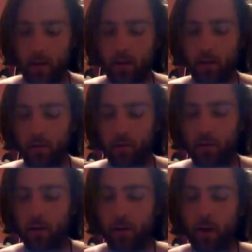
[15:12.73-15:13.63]
And so
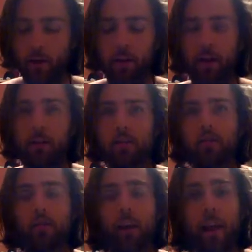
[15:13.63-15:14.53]
to do that, you need to line the
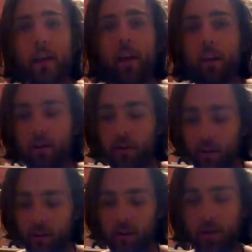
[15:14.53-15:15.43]
triangular
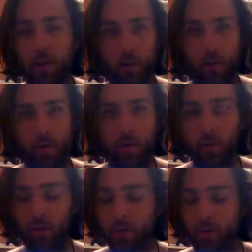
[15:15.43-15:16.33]
face with the
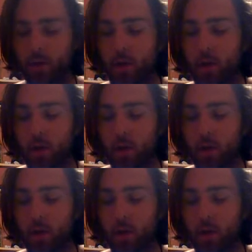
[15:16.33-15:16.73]
poles,